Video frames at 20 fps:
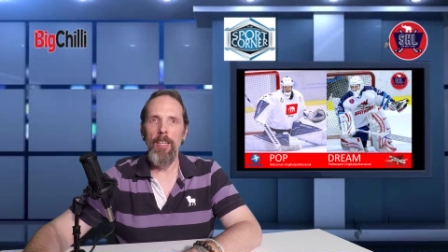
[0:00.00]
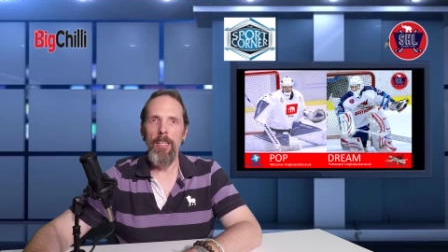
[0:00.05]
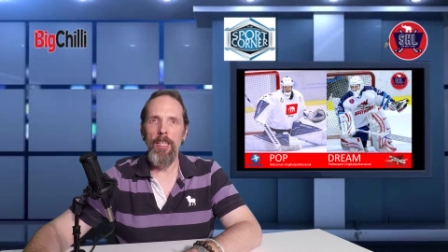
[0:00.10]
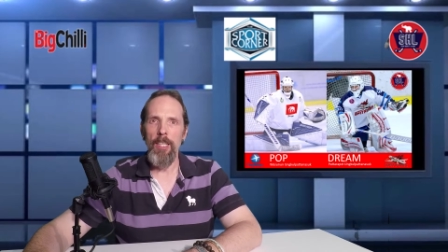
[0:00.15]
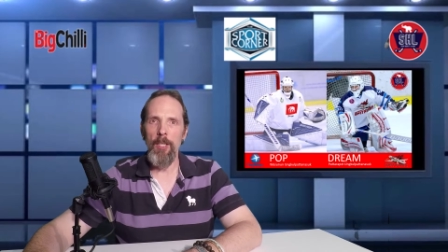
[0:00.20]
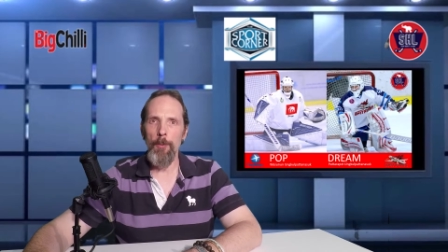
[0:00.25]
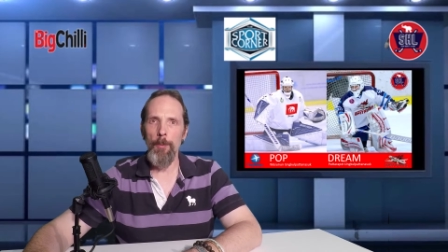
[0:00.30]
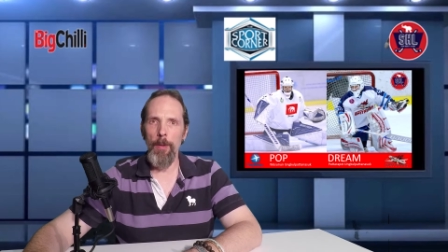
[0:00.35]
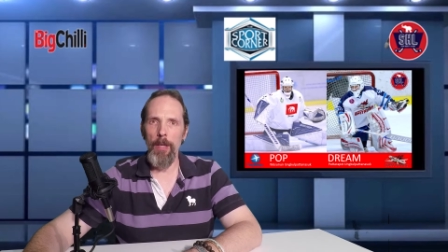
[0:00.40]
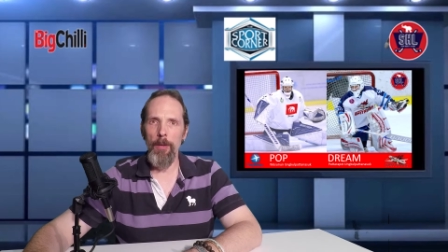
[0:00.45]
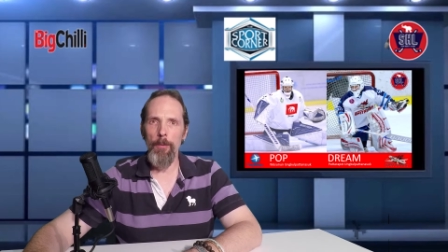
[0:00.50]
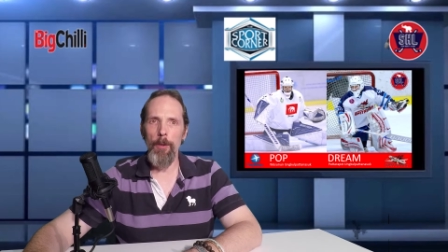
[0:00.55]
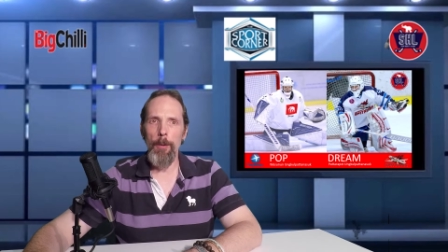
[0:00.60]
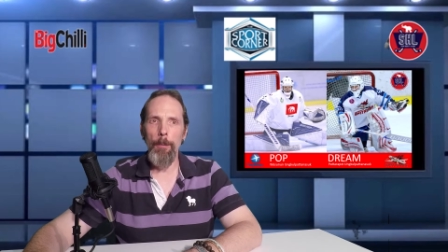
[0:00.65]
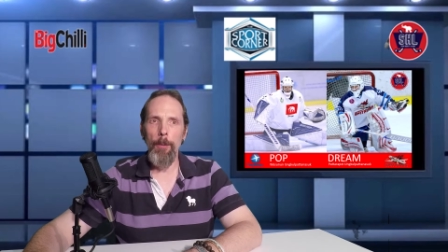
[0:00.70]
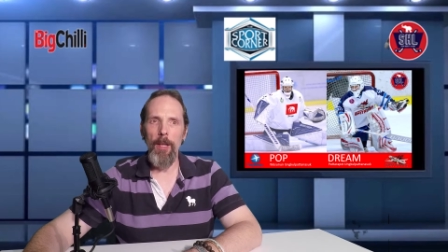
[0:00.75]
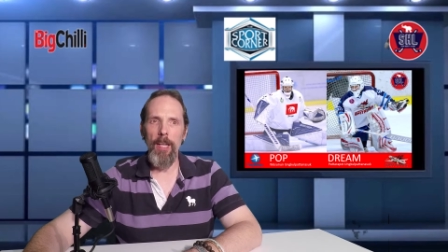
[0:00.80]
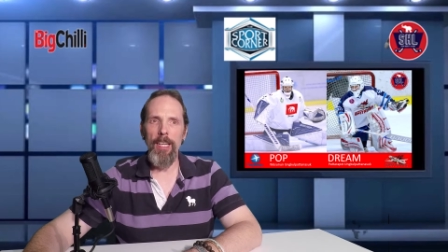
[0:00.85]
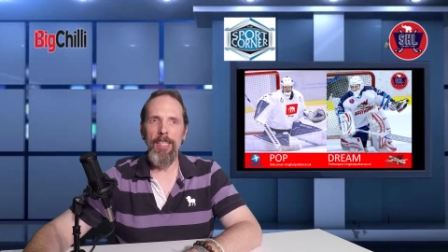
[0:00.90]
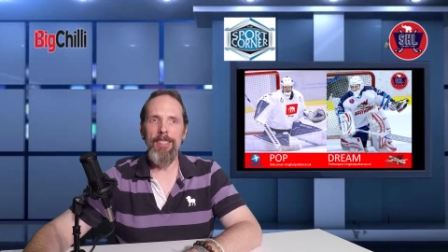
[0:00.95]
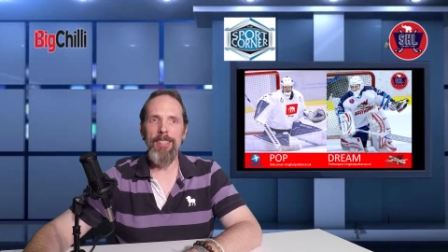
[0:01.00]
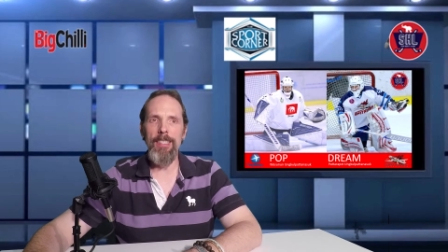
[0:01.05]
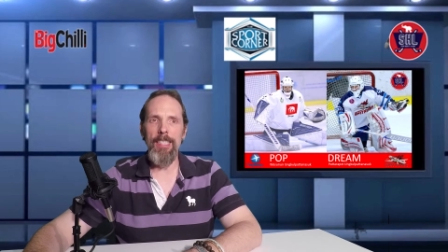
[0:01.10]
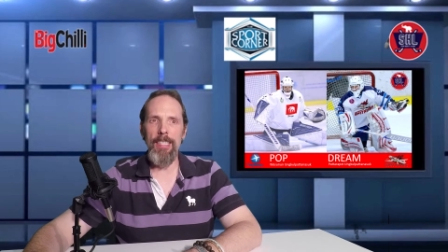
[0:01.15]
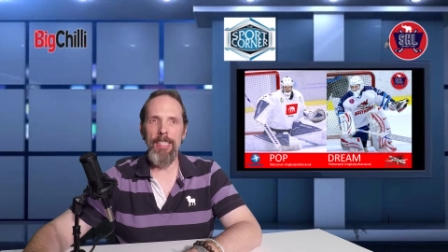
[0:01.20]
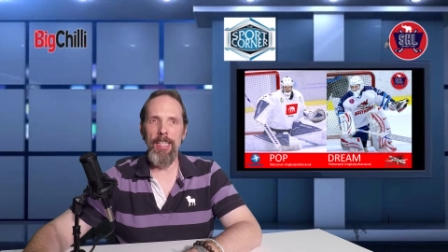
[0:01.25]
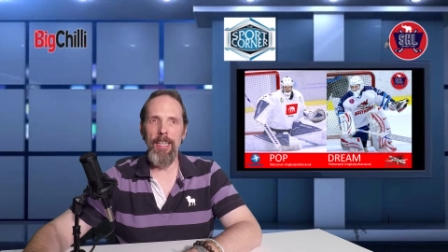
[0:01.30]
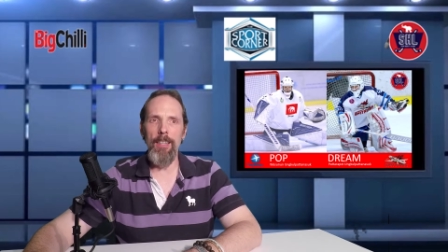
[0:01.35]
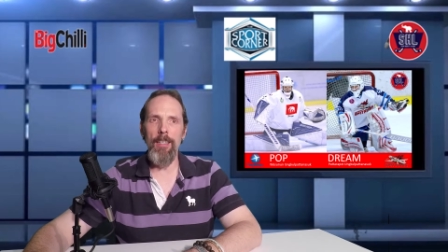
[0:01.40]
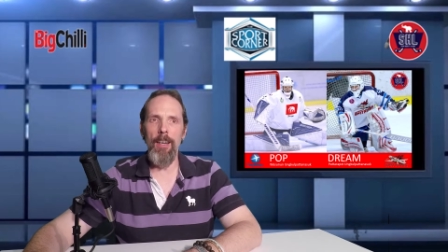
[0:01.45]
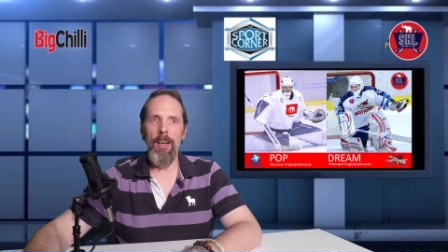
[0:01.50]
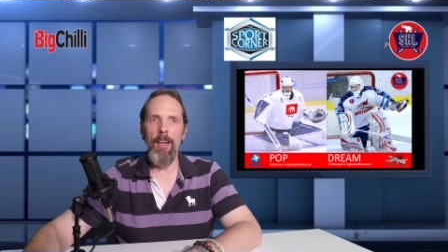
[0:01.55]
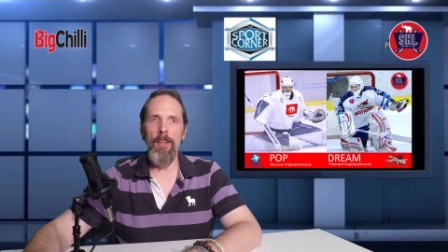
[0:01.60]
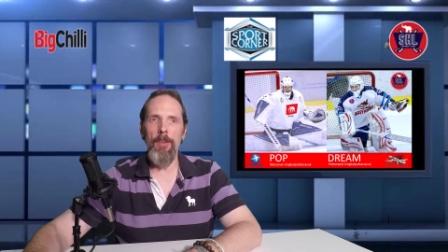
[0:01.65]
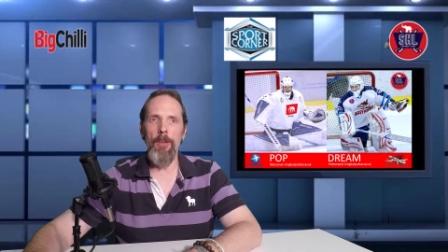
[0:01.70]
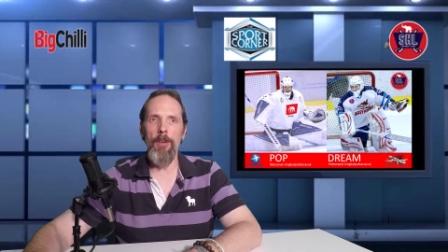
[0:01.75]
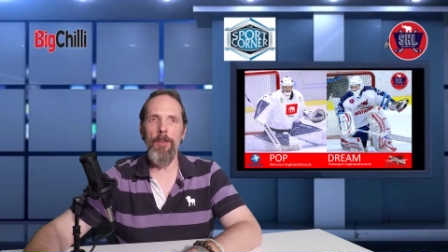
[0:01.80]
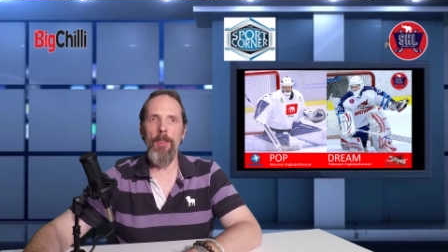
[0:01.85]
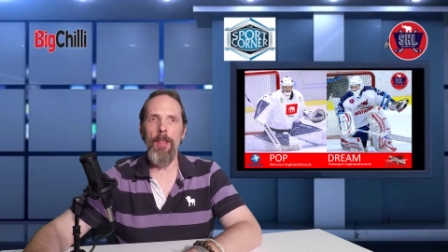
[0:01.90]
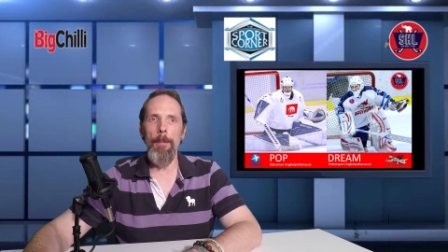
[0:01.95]
He's being replaced by none
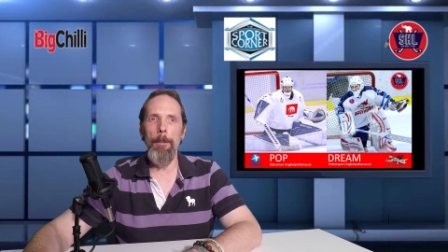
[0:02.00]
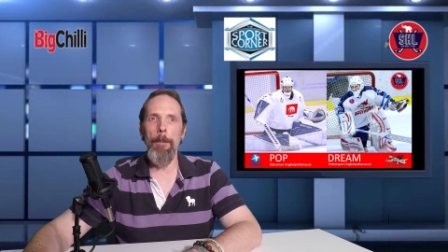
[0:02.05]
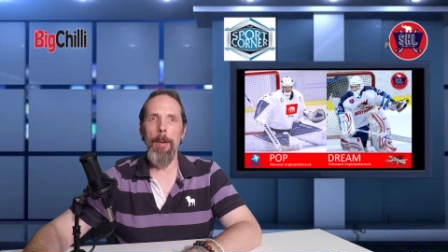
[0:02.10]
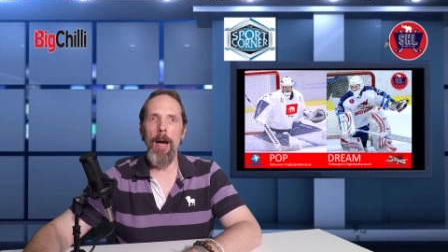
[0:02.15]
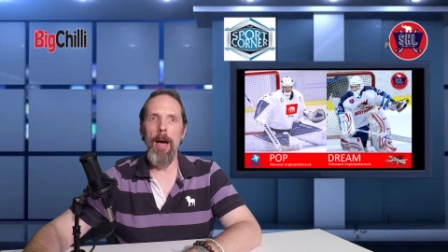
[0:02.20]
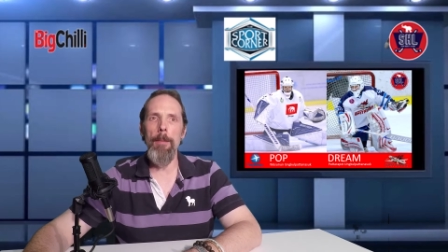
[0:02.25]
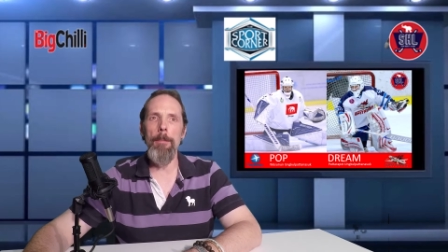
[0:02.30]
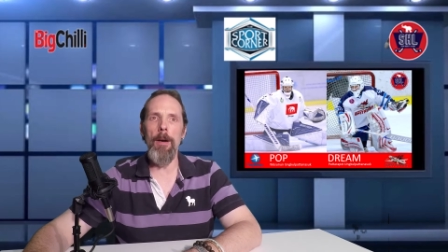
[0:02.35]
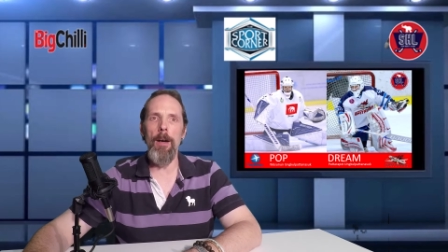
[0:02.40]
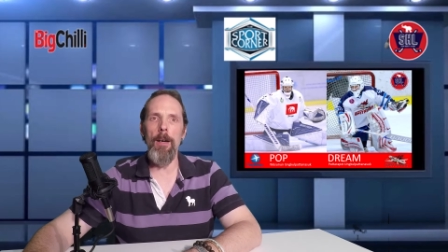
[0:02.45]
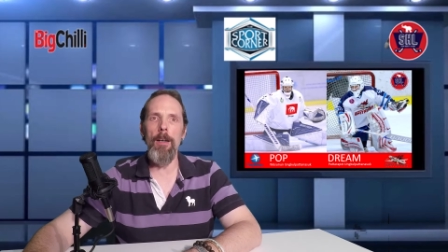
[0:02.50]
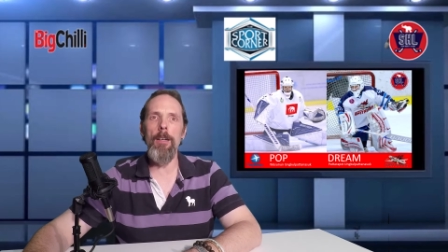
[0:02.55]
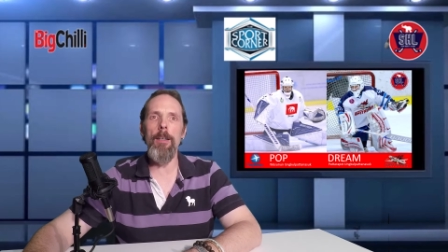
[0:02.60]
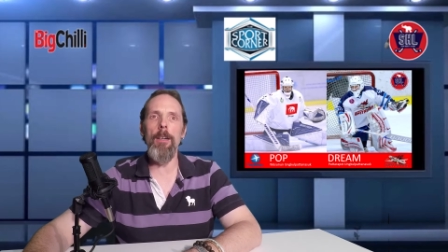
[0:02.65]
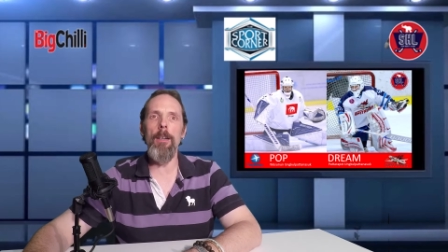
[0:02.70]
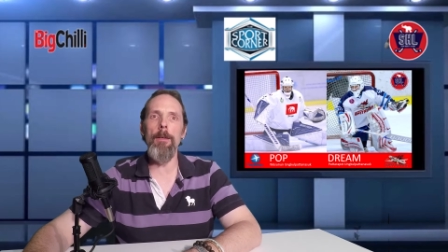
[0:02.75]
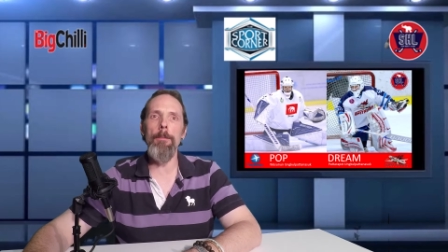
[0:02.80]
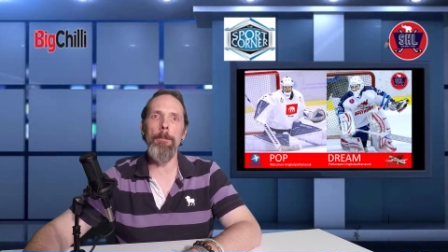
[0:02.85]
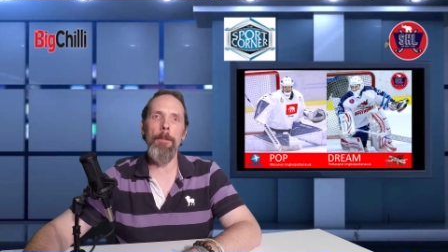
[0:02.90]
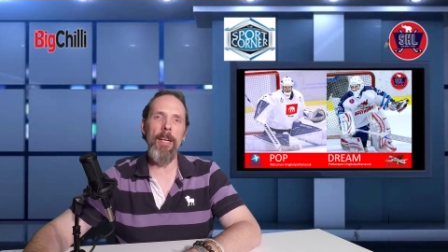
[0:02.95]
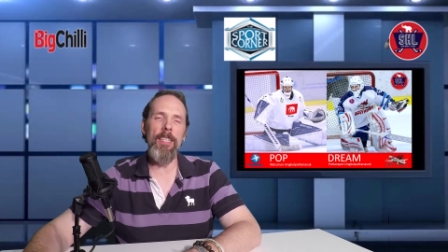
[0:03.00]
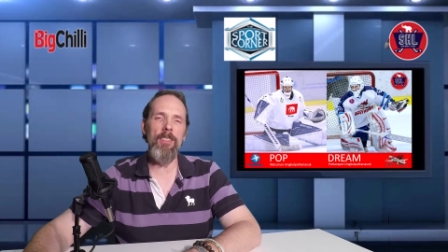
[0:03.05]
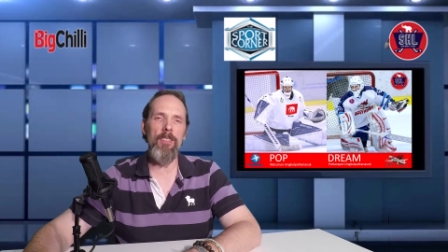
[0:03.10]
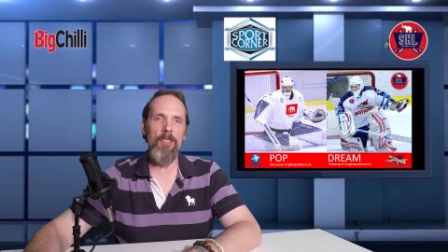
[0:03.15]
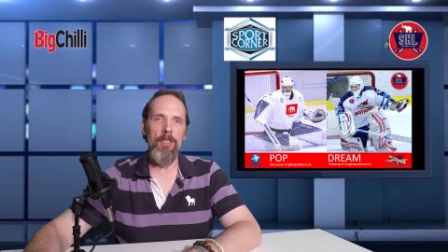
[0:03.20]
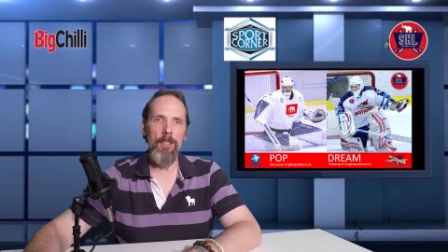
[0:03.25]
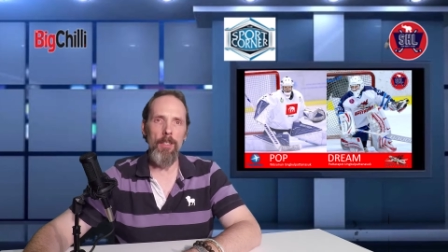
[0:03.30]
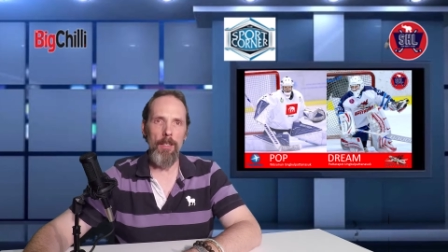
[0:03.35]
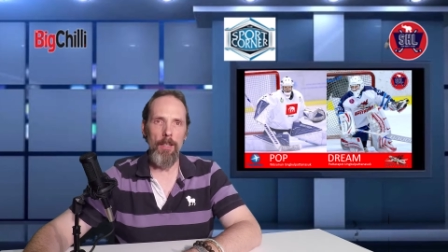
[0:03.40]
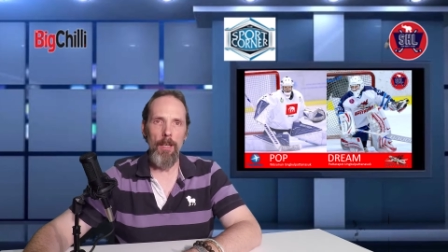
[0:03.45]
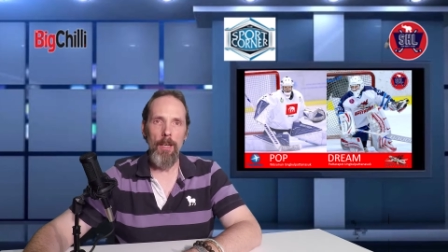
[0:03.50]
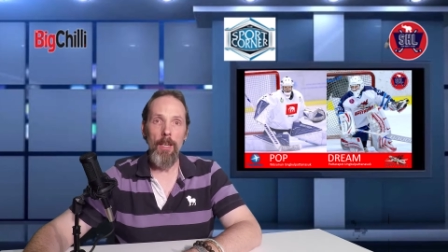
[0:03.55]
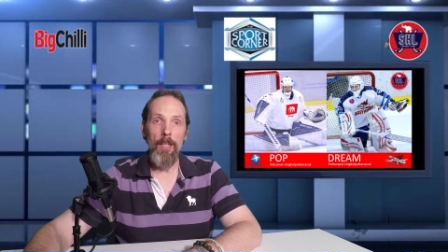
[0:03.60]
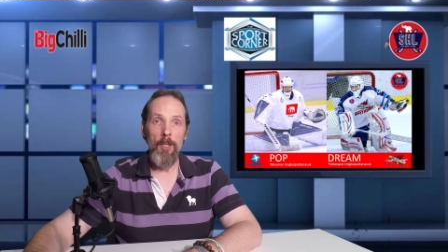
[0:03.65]
other than Pop Uncle Patsanuk,